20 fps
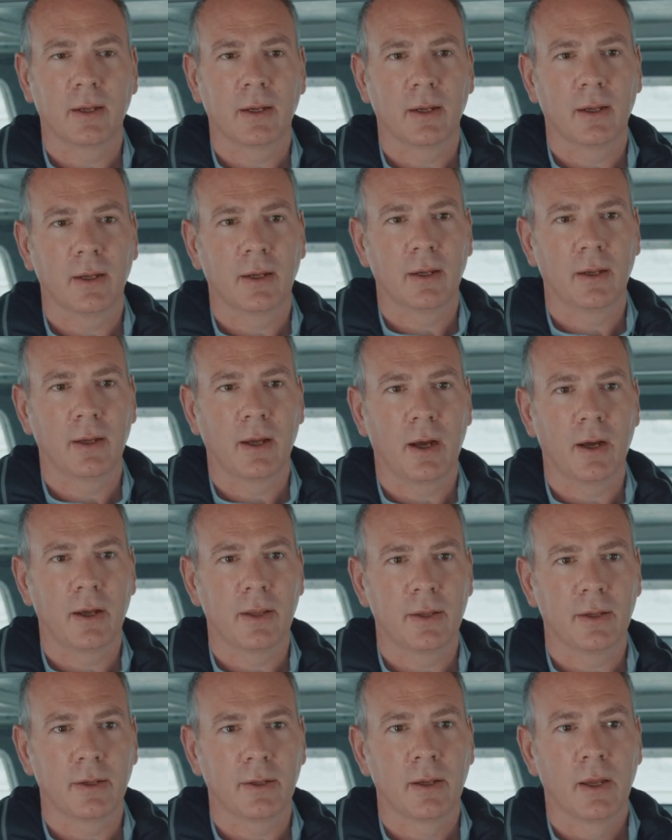
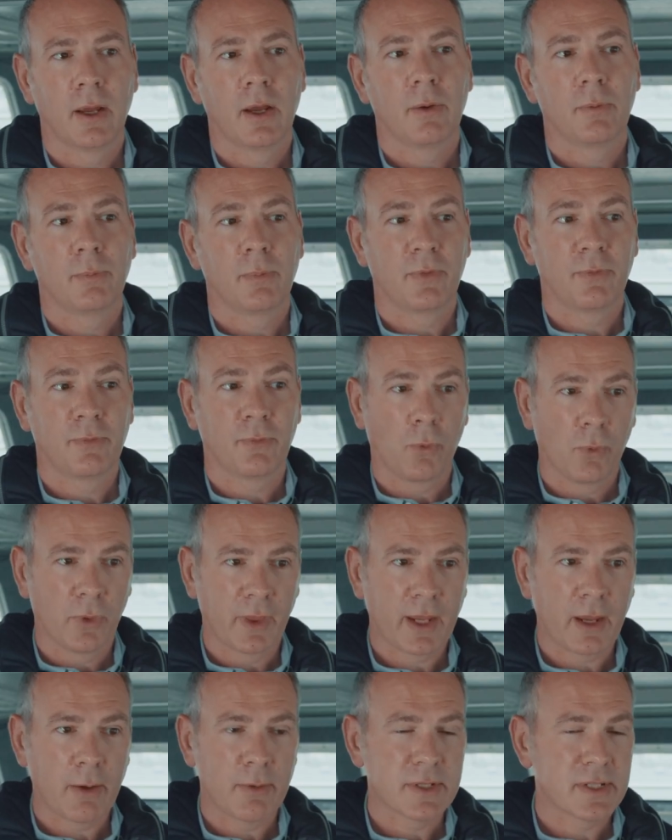either before
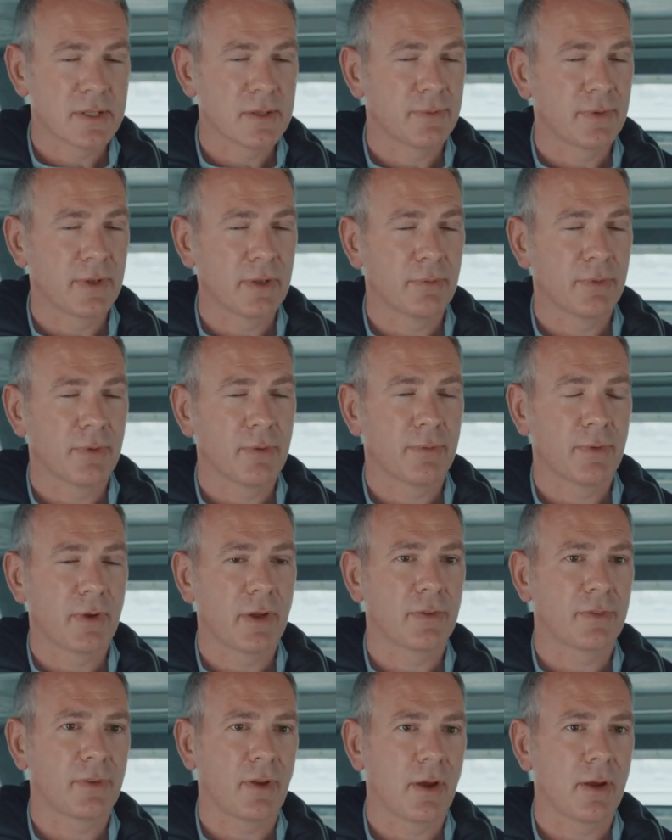they go into the field for the
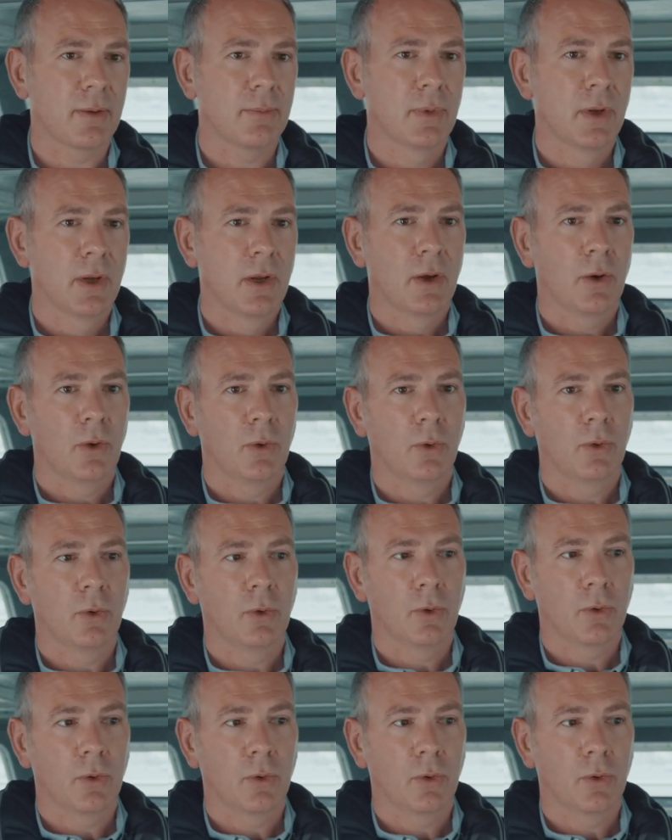first time or,